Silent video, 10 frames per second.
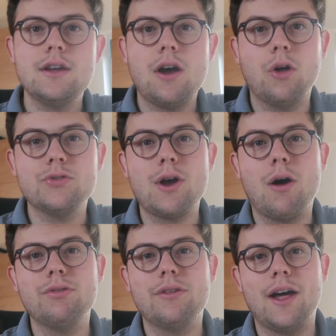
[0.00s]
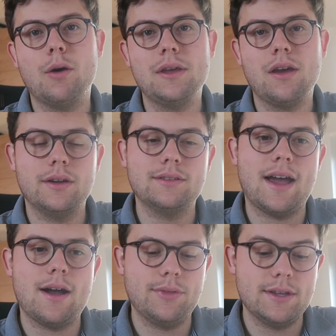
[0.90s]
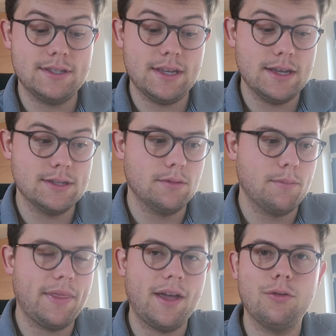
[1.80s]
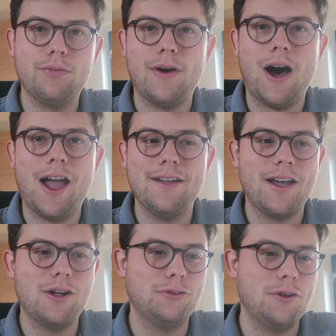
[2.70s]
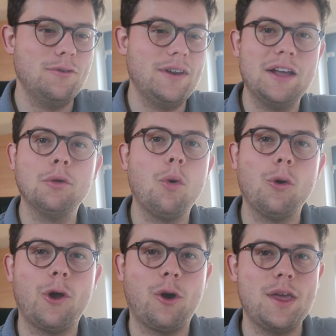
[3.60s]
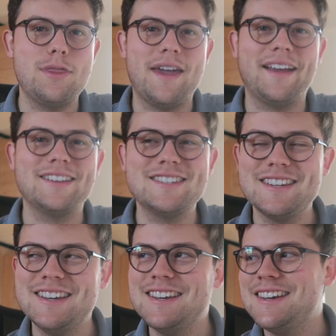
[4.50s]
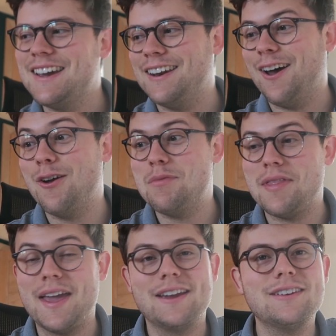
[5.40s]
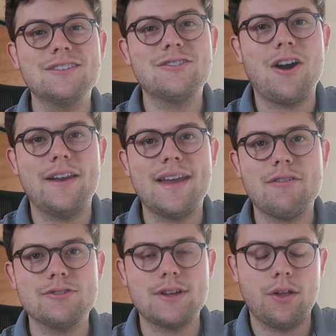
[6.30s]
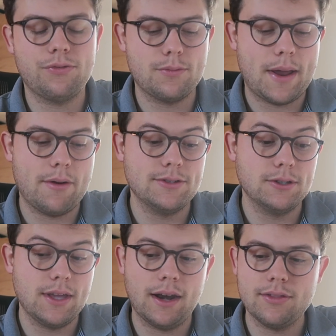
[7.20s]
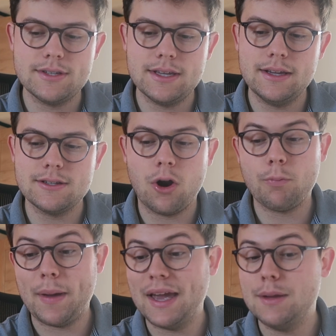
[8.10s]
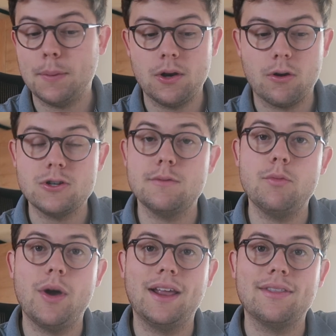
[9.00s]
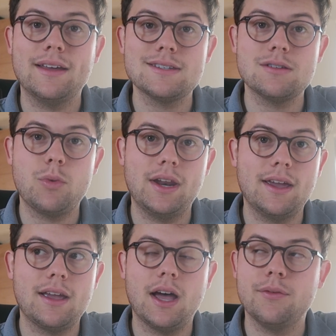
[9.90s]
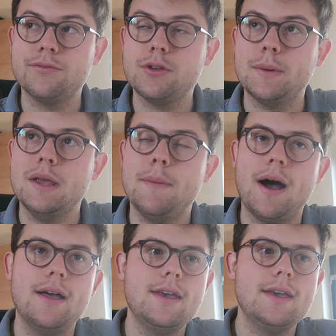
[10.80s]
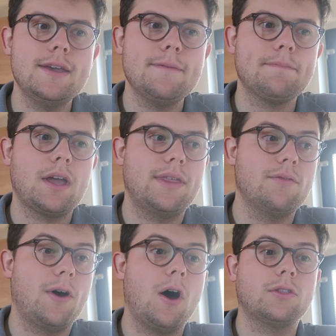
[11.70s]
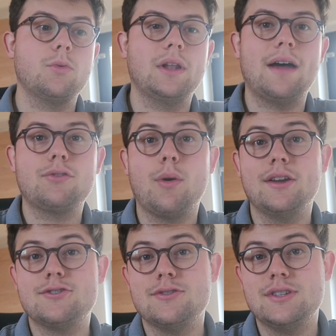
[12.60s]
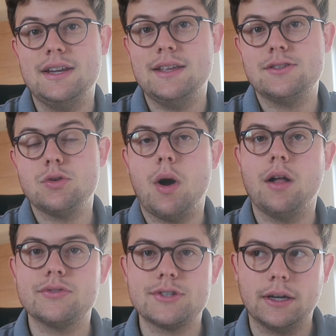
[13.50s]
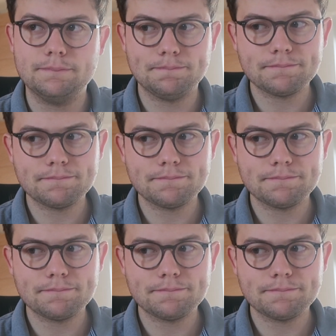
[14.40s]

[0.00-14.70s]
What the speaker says: odds on that they'll be going down this season, but they'll fight and they'll do Neil Warnocky things and hope that they can grind out results from now until the end of the season. On paper, Norwich should be winning this and winning it comfortably, but I think Wagner will have questions he needs to answer